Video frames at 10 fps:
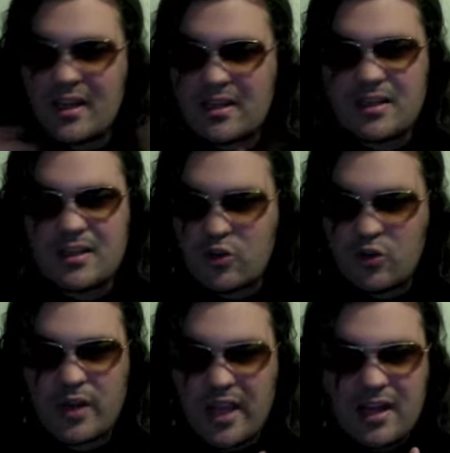
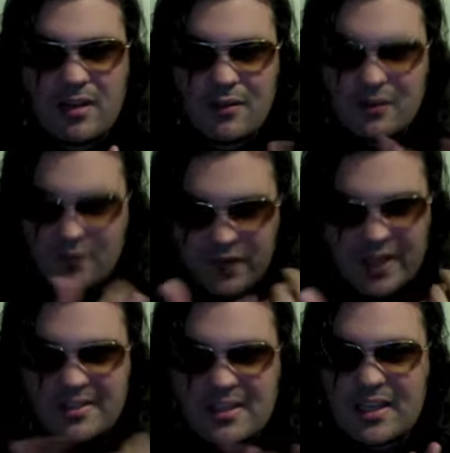creative,
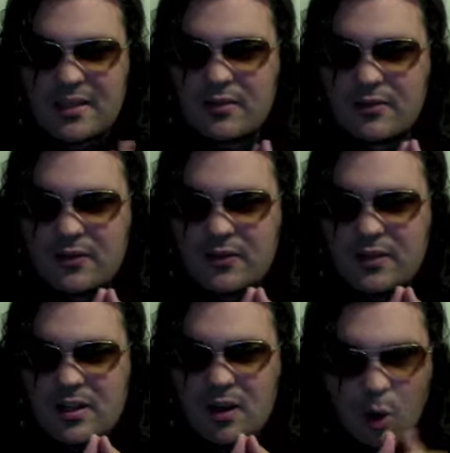inventive,
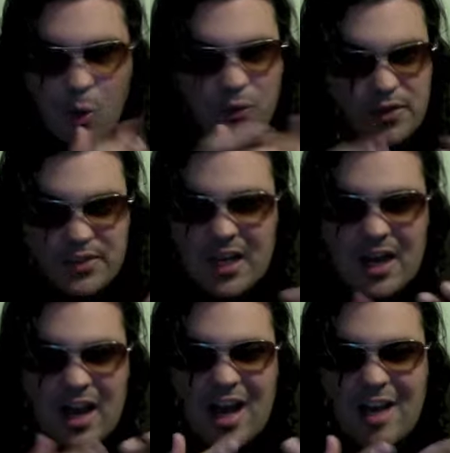over the
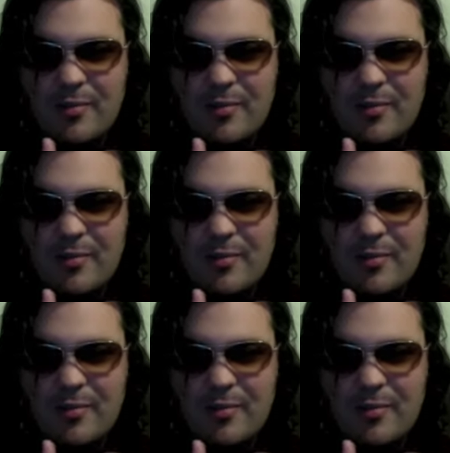top.